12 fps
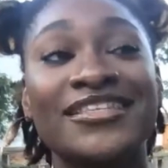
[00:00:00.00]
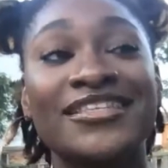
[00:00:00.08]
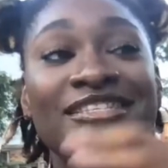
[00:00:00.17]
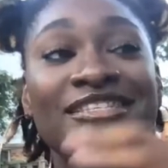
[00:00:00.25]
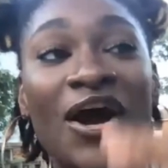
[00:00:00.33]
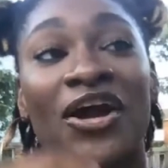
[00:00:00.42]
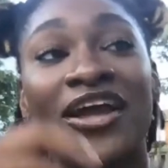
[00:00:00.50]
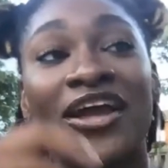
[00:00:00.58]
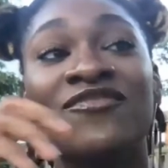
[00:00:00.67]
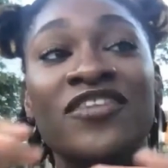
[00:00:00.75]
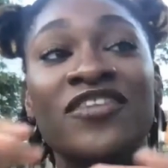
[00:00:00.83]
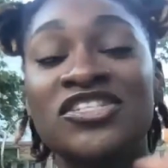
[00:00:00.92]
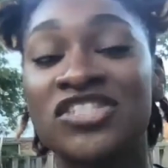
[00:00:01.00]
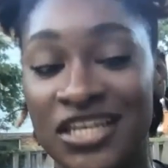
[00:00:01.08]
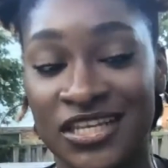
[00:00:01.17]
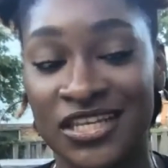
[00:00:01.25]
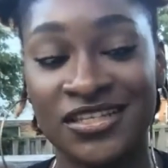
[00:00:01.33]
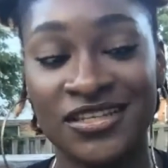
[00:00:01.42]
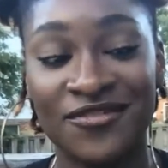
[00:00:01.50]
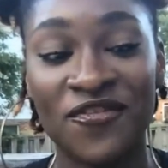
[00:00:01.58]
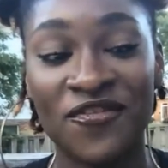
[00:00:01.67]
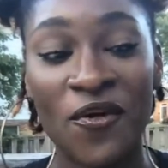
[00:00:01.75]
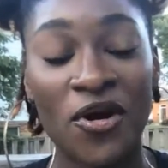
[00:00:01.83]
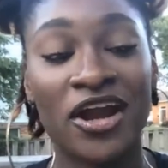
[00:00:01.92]
our envision
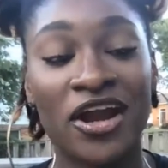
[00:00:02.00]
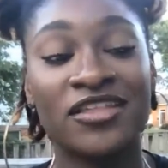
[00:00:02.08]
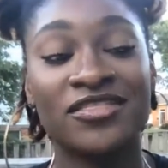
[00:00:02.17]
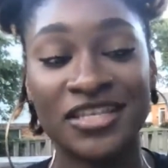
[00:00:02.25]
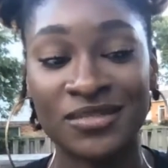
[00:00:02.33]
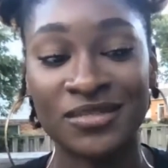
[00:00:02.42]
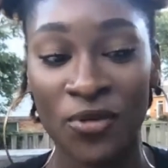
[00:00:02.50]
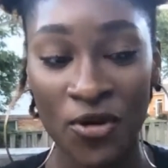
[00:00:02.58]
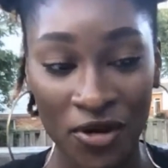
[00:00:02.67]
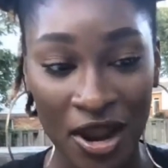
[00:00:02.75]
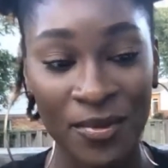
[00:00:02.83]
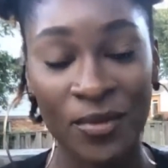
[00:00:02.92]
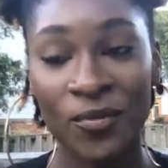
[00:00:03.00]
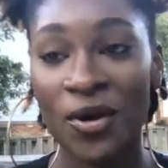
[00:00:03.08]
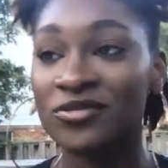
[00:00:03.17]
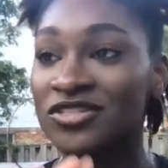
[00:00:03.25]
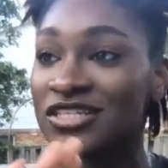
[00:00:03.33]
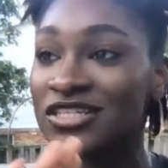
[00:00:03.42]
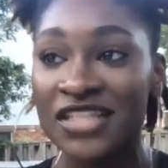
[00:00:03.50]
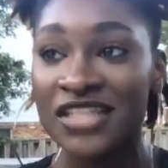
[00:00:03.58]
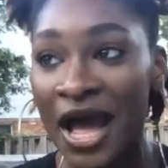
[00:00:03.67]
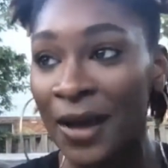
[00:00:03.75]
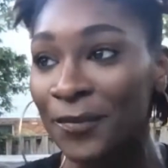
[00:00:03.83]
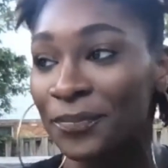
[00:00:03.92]
for this program. It won't just
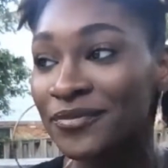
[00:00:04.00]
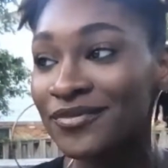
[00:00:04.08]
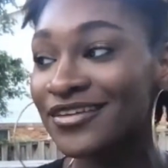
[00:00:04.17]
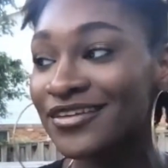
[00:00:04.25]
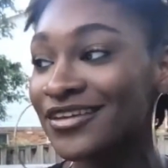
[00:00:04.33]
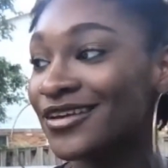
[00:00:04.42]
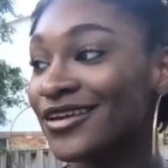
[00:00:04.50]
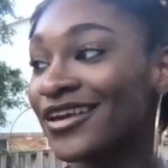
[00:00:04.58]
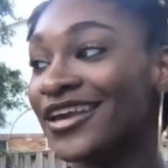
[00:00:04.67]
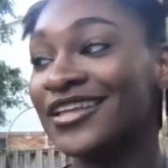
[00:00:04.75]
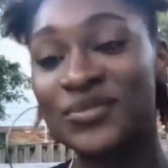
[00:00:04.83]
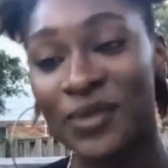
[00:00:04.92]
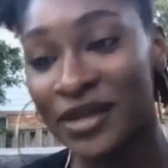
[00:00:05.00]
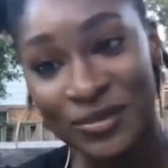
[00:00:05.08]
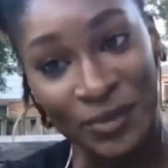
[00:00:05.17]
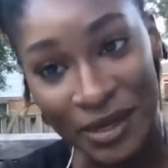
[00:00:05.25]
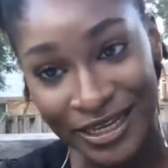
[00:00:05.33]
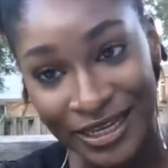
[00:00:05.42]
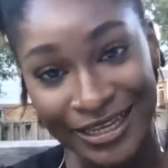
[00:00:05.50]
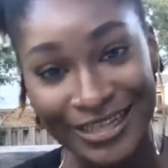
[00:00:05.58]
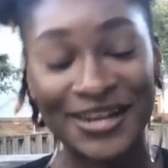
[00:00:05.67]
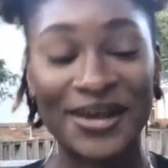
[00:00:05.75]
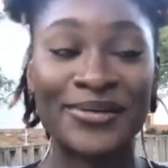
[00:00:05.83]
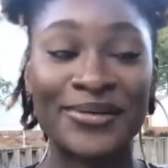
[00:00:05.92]
stop in 2020. You
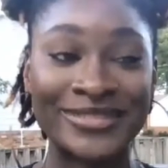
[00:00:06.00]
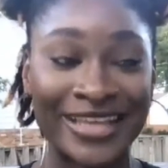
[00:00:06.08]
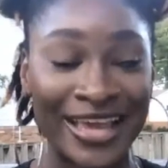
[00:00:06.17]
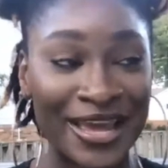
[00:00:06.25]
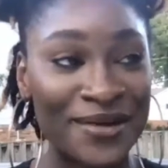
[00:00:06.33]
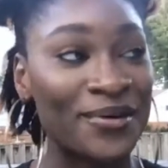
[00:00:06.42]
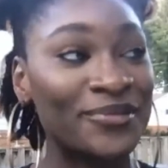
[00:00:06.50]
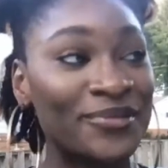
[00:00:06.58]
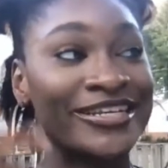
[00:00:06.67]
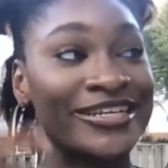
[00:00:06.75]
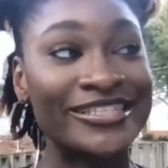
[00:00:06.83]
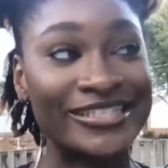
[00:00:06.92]
know what I'm saying? It won't just,